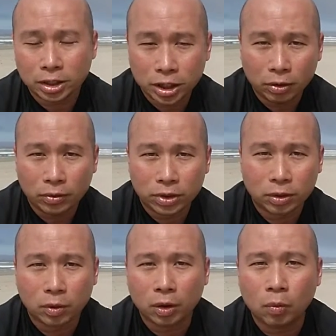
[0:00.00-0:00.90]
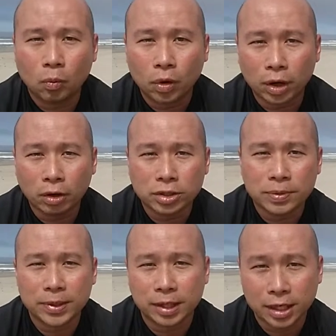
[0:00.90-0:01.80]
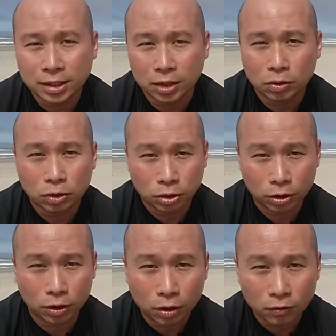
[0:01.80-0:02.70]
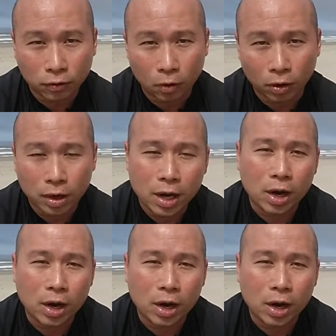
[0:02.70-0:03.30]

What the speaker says: to share with you are what are some of the things that you should look for